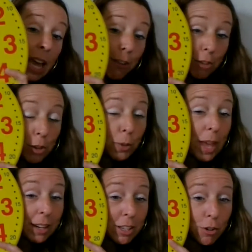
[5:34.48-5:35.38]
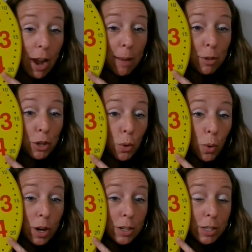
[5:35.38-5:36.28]
If you'd like to grab
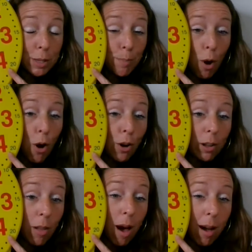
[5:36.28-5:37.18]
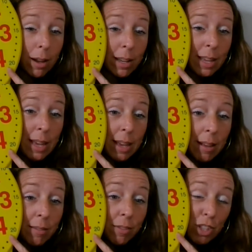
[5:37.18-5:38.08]
your small clock
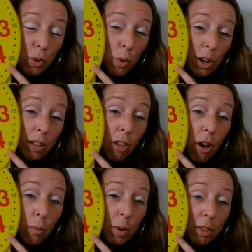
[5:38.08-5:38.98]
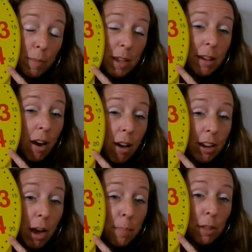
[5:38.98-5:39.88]
to work along with me on a
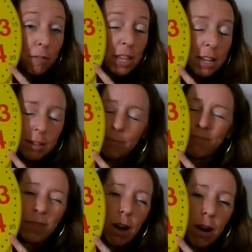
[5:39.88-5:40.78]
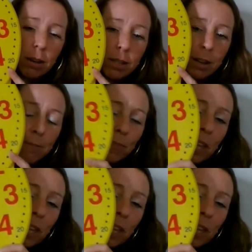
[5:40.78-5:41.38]
couple of these, awesome.